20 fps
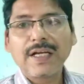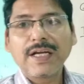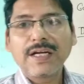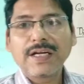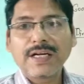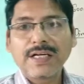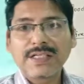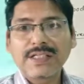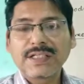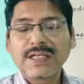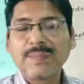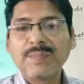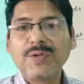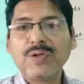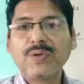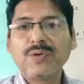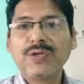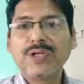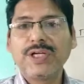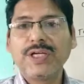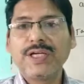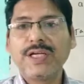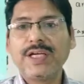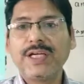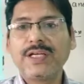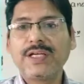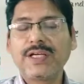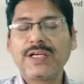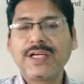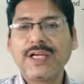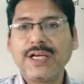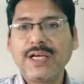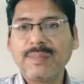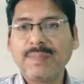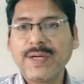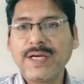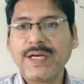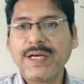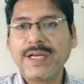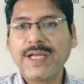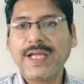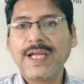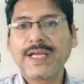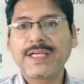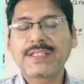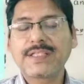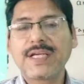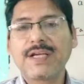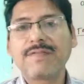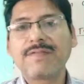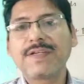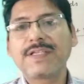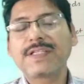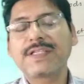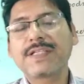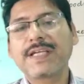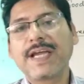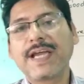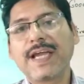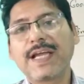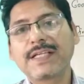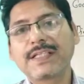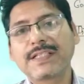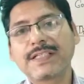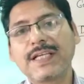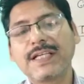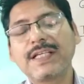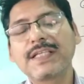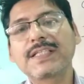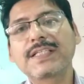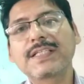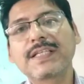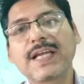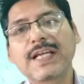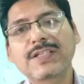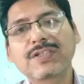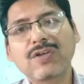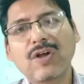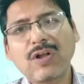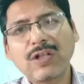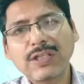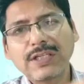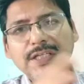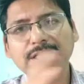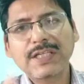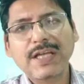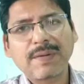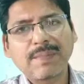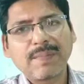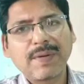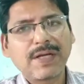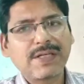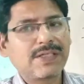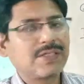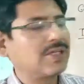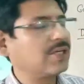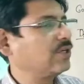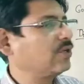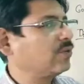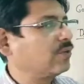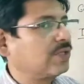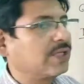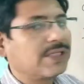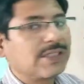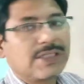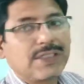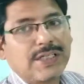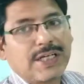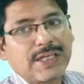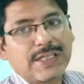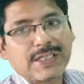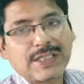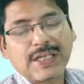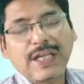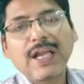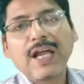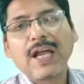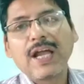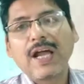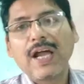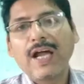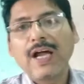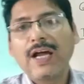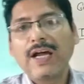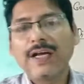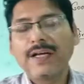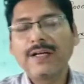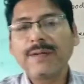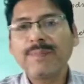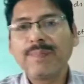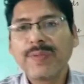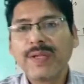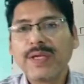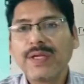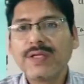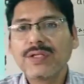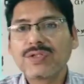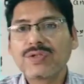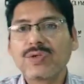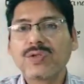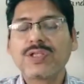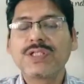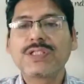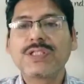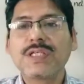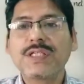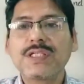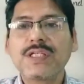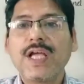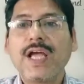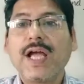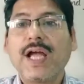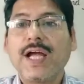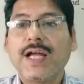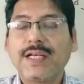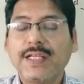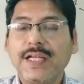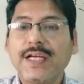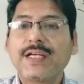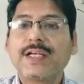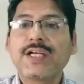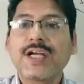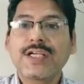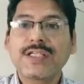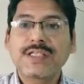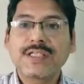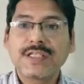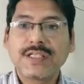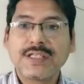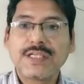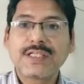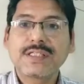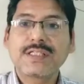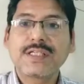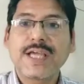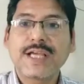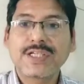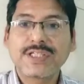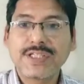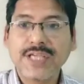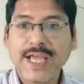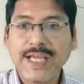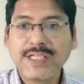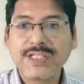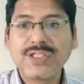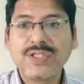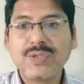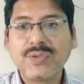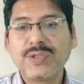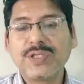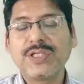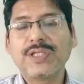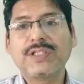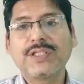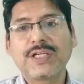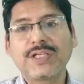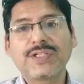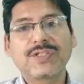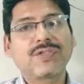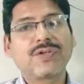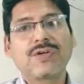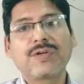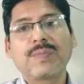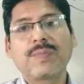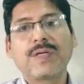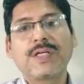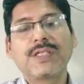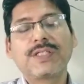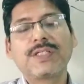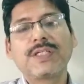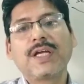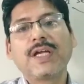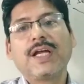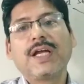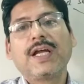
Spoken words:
Custom duty, entertainment tax, service tax, sales tax, all these are merged into this GST. So this is, and that this excise duty, that's not merged.